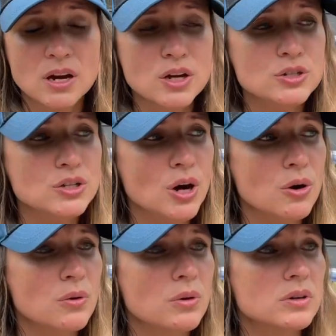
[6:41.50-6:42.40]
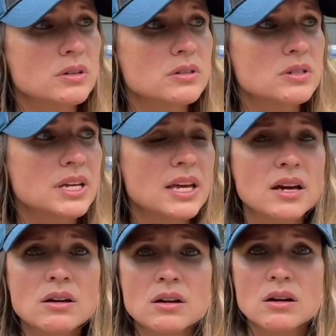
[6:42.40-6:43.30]
So to
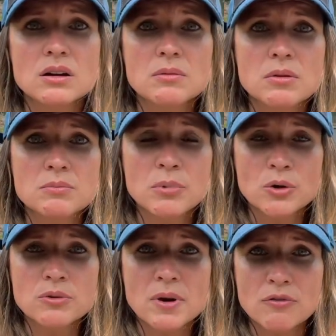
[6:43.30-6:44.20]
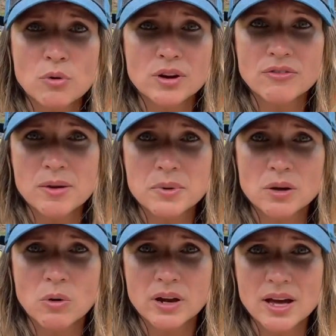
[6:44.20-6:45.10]
get both of my 45 minute
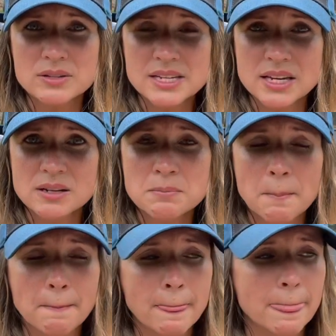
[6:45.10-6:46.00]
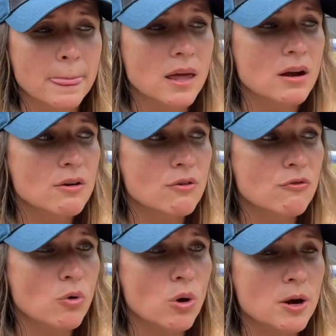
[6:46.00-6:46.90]
workouts in
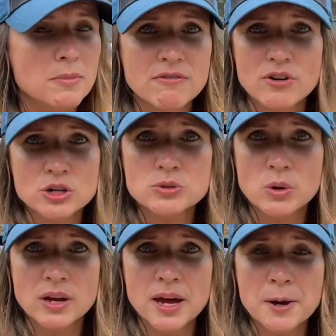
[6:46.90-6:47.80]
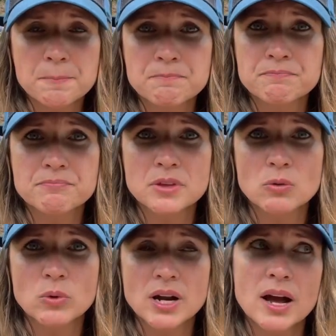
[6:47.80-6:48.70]
for my first workout
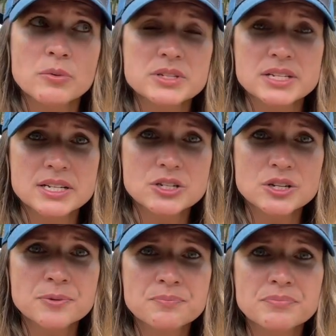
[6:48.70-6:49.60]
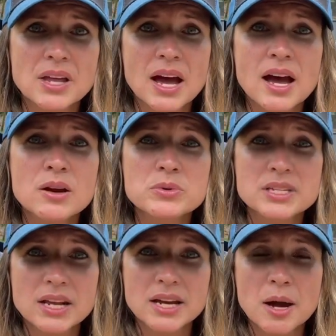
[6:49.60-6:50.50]
when I was a teacher, I was
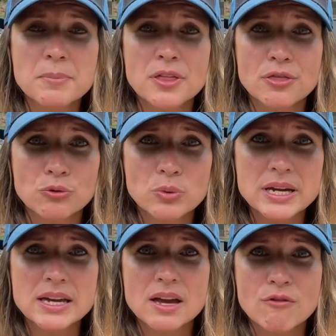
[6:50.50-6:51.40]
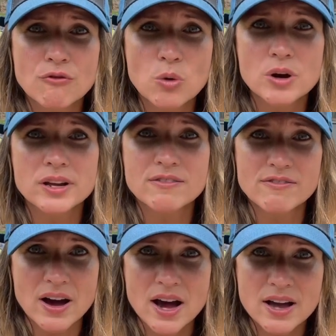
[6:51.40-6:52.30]
getting up at
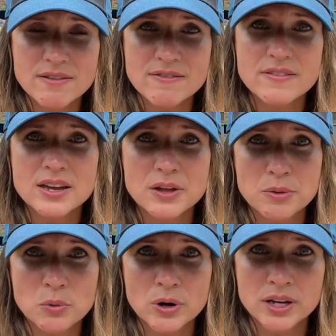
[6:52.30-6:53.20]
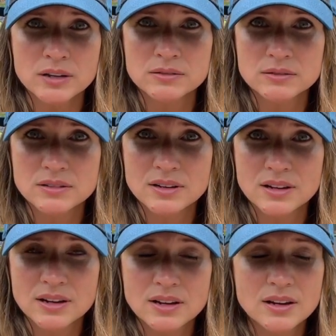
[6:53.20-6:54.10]
3.45 in the morning.
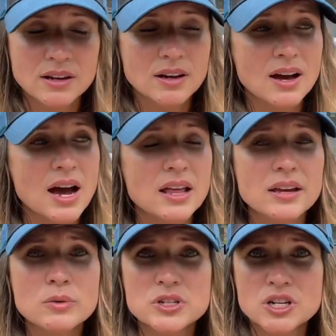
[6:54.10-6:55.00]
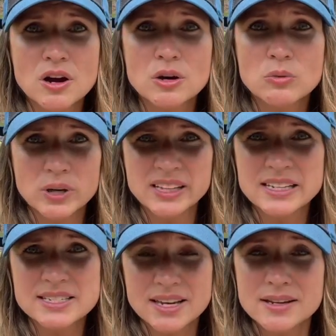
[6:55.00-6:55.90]
I like what Jocko
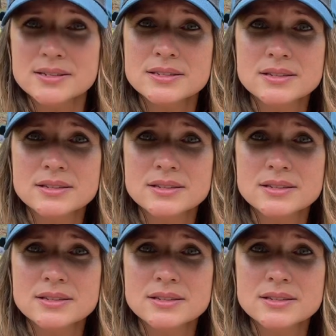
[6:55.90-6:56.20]
Willink says,